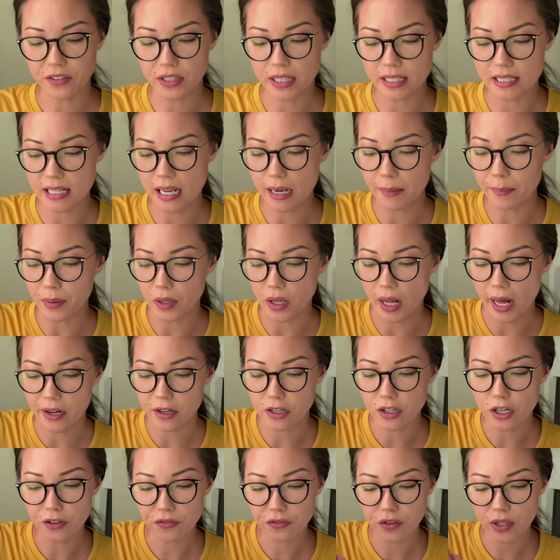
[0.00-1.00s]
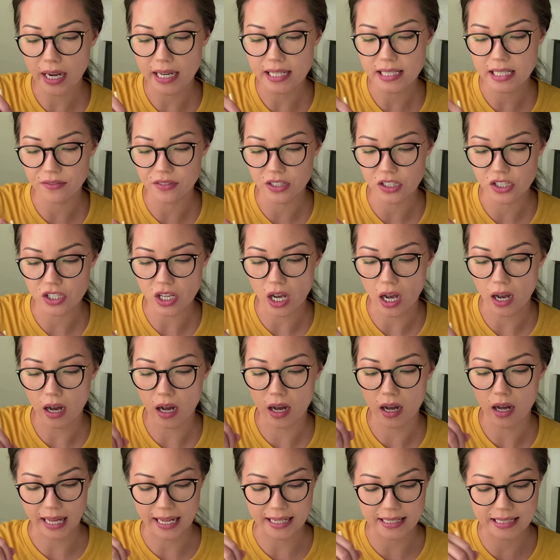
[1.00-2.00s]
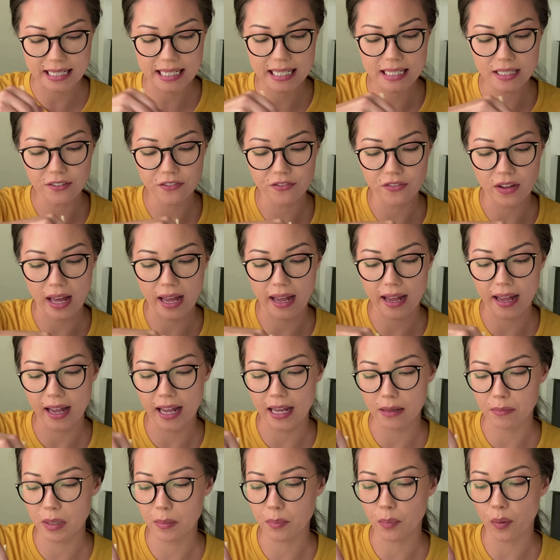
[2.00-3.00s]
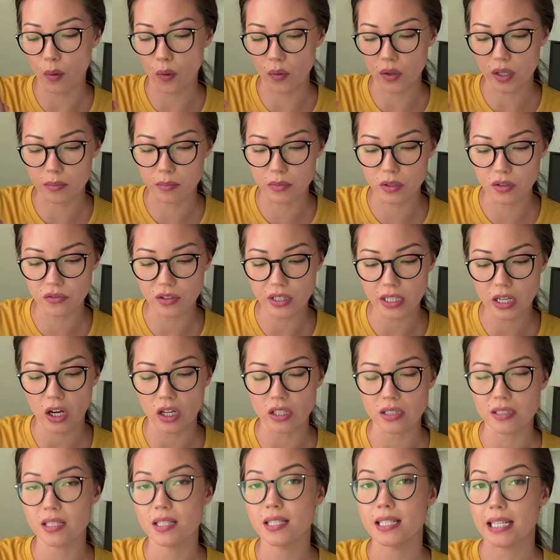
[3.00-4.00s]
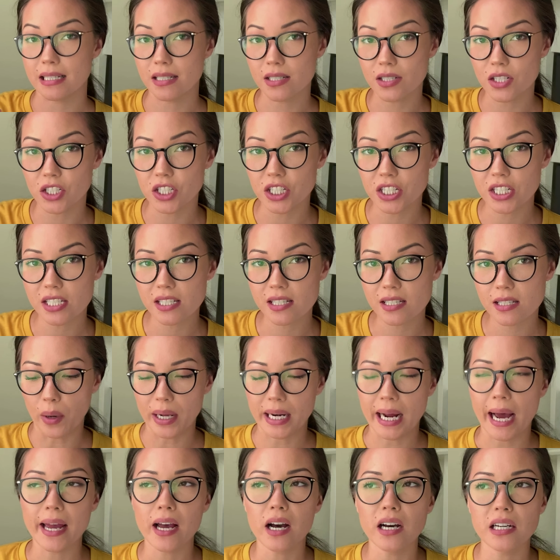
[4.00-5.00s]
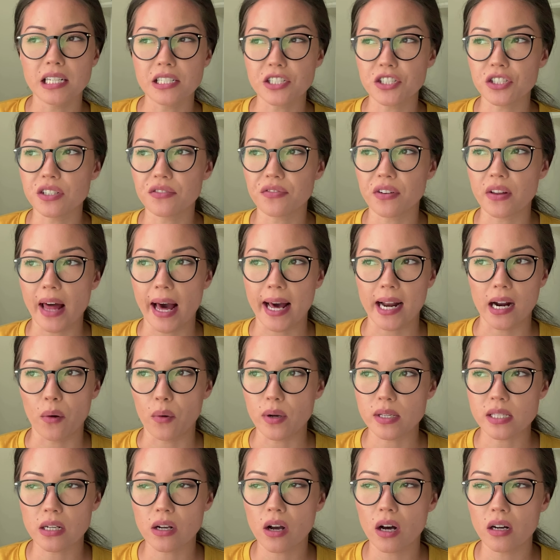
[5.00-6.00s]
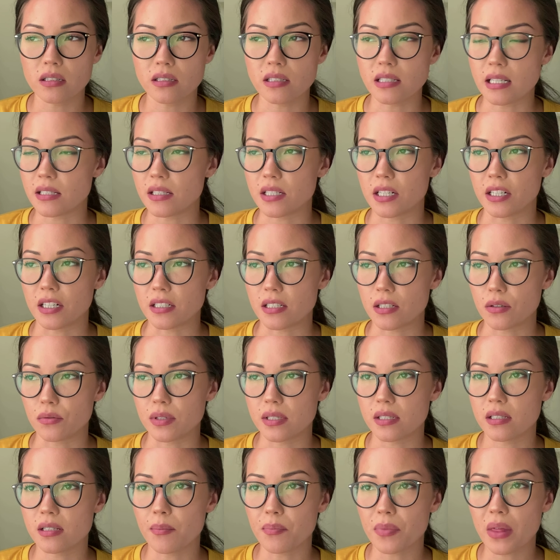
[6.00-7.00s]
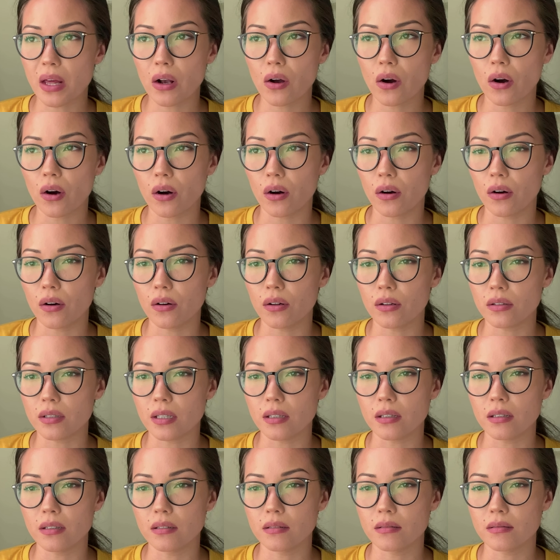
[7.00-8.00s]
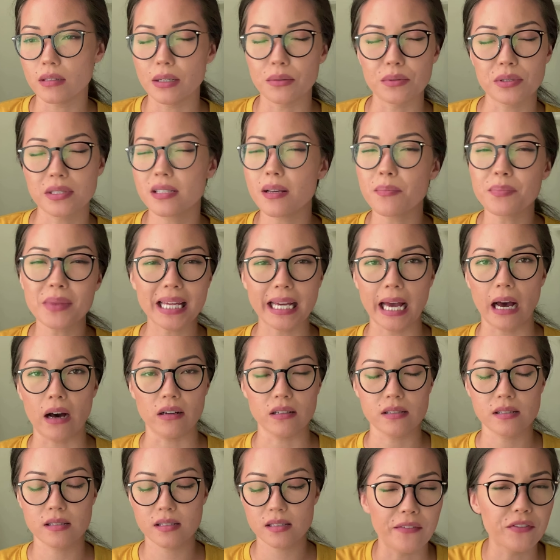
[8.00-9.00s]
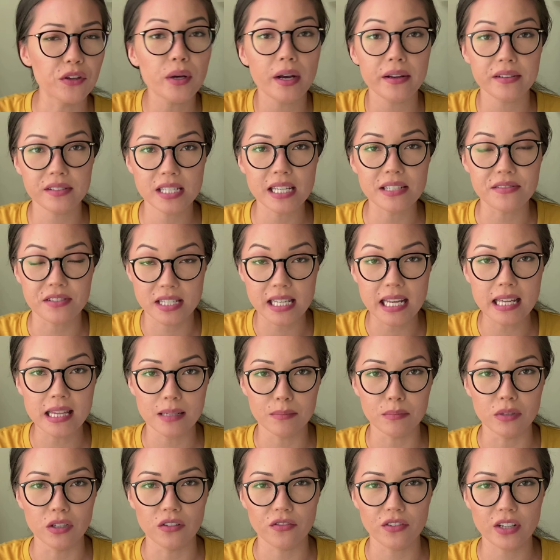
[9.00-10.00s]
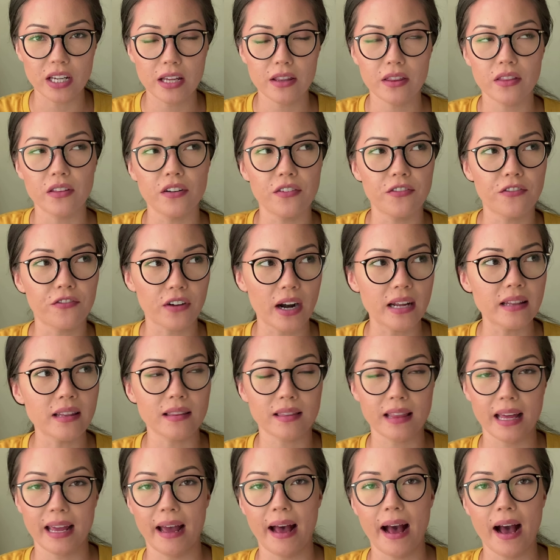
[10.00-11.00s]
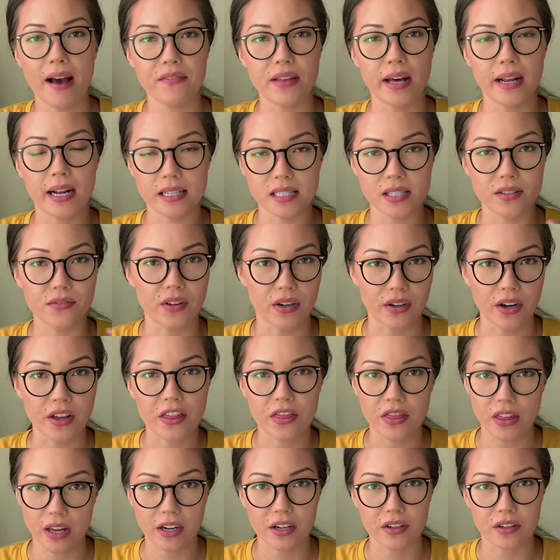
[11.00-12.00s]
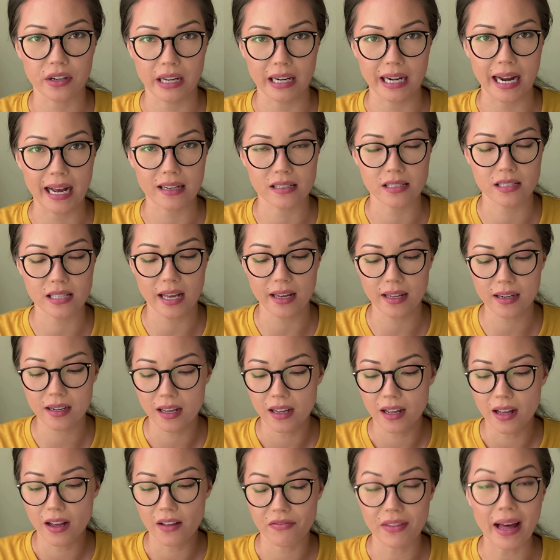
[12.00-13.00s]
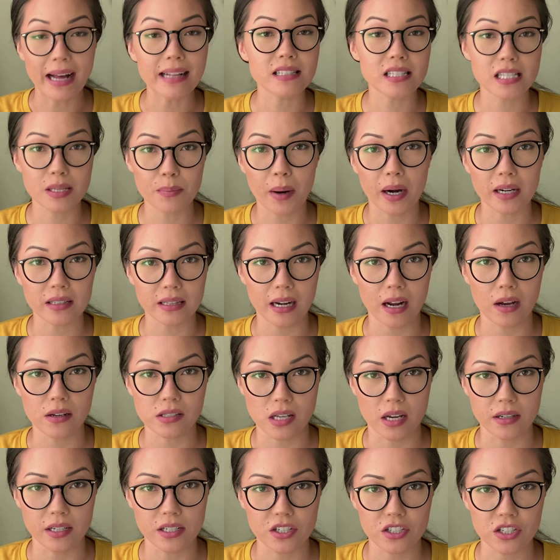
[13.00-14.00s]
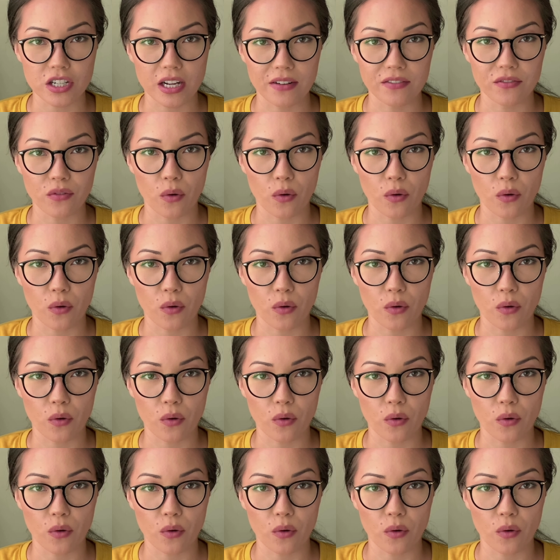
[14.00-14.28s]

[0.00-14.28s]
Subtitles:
for example, I don't know if you guys ever saw that Tina Fey, Amy Poehler movie called Sisters. When I auditioned for that, it wasn't called Sisters, it was something else. If you guys have seen the movie, the friend that they have that has a very thick Korean accent, that's the part that I was auditioning